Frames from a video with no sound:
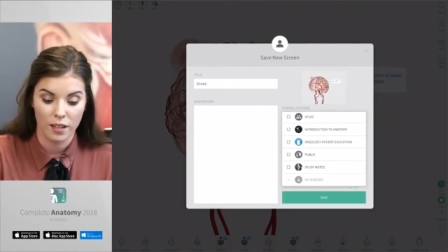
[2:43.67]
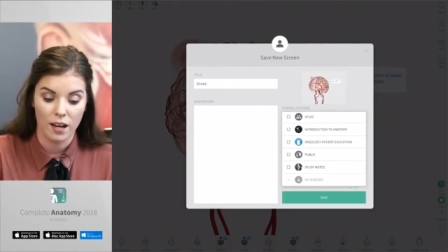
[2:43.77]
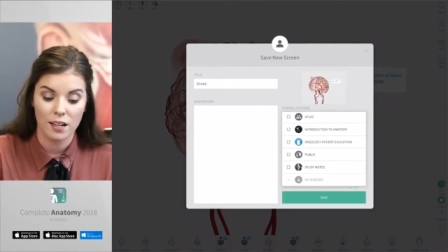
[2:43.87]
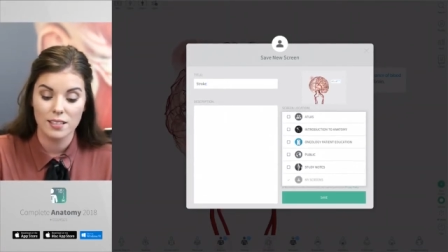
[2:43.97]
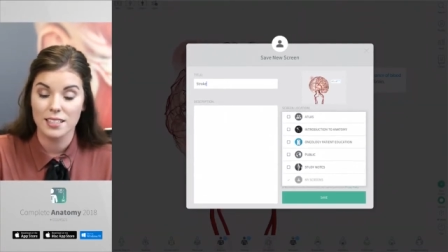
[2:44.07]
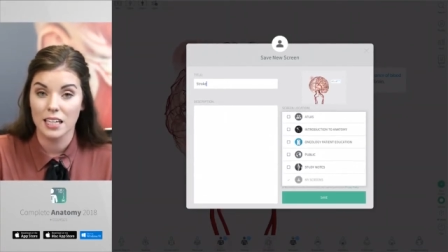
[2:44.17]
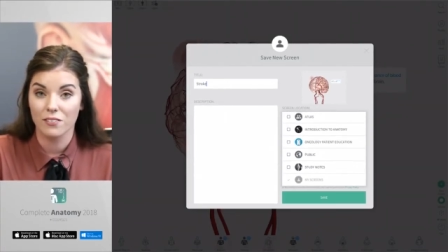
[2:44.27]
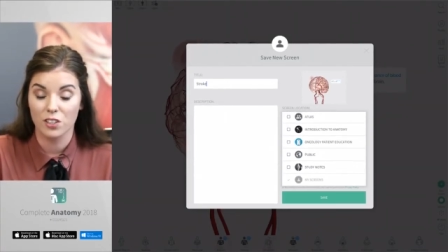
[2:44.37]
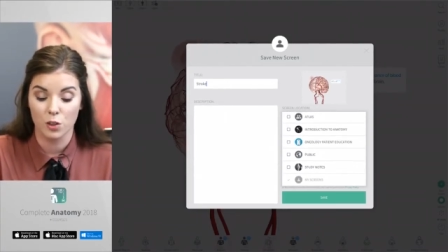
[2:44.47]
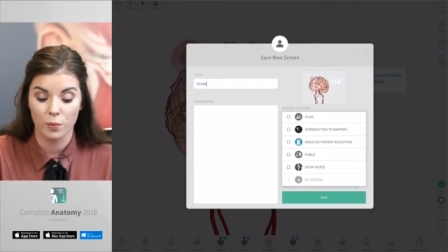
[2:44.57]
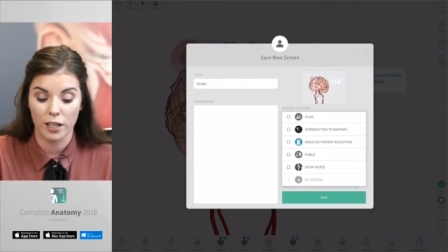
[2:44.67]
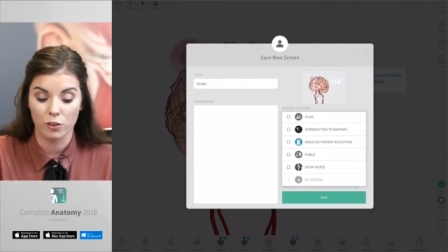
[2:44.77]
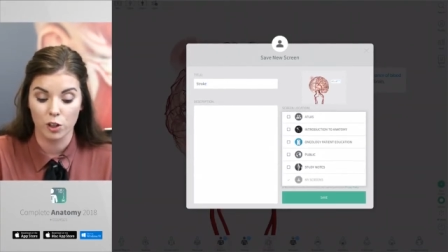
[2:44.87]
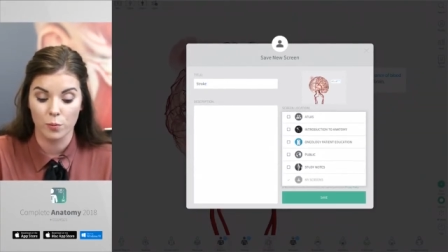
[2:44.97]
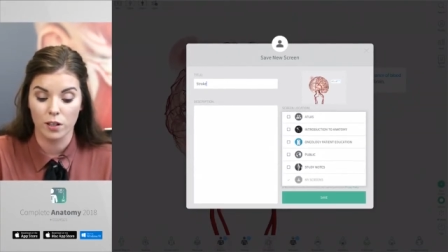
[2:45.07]
I'll save it to my
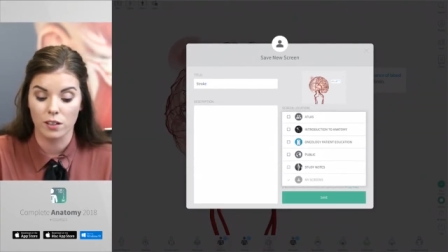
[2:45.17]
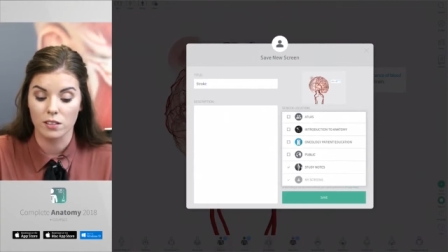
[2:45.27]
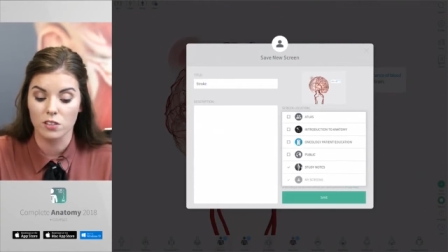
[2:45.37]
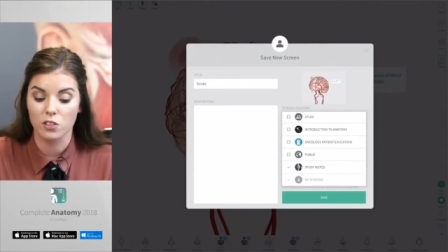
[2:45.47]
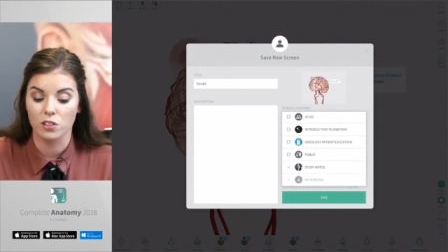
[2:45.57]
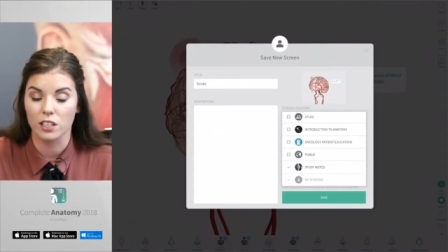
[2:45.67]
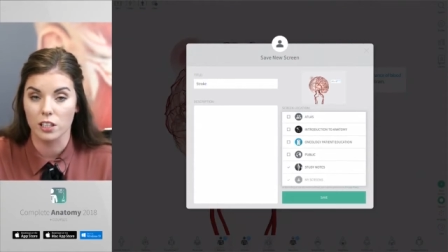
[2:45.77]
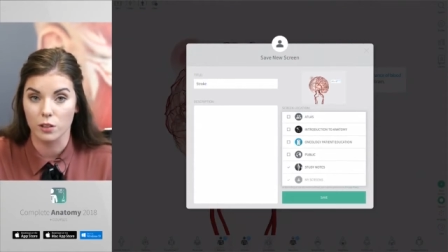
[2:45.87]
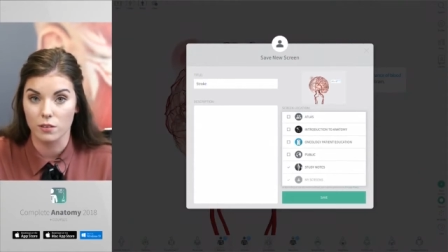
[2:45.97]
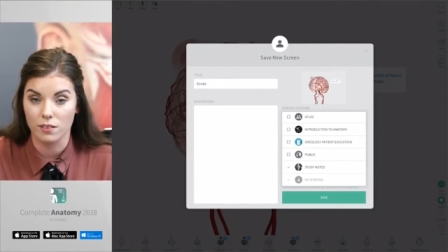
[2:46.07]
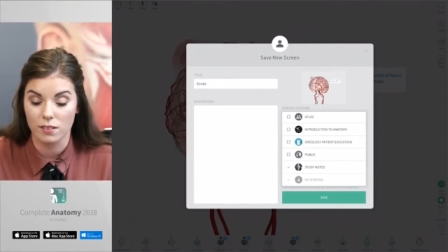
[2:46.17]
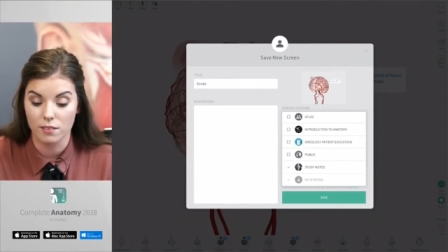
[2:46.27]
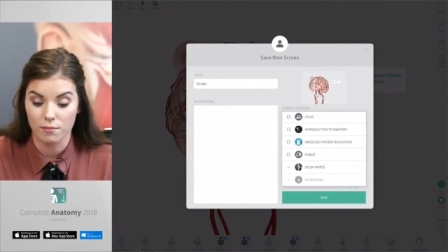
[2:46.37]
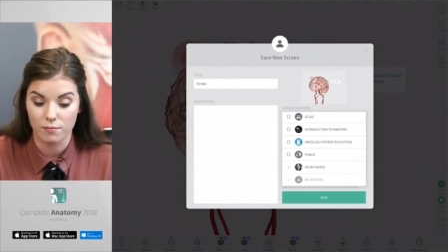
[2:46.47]
group called Study Notes.